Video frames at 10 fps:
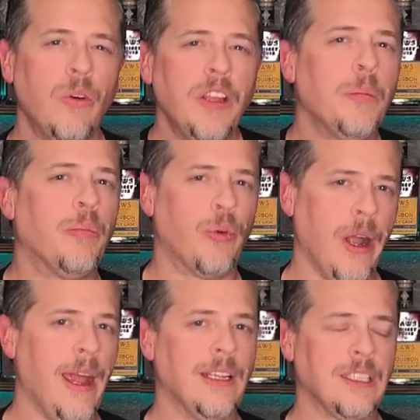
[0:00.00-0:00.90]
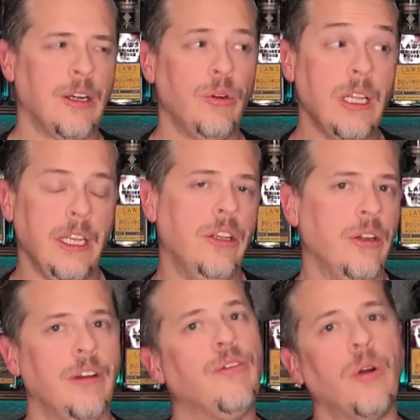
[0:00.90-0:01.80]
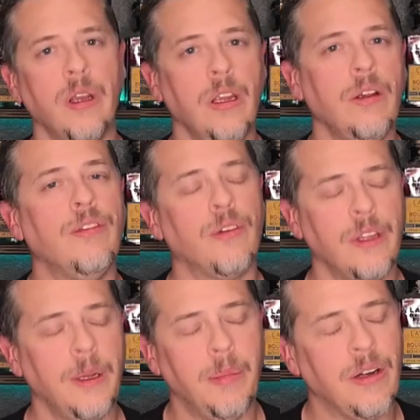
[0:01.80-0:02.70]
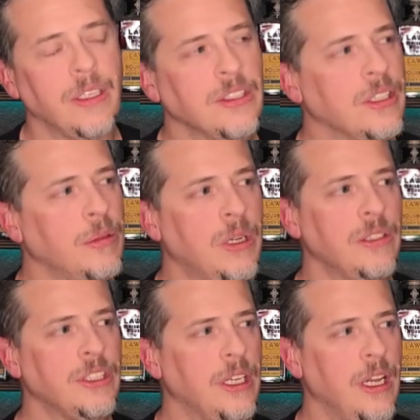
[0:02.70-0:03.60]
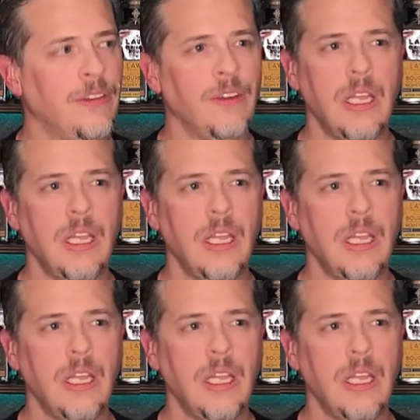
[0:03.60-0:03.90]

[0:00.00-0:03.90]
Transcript: brands that really do it for you for the American single malt stuff,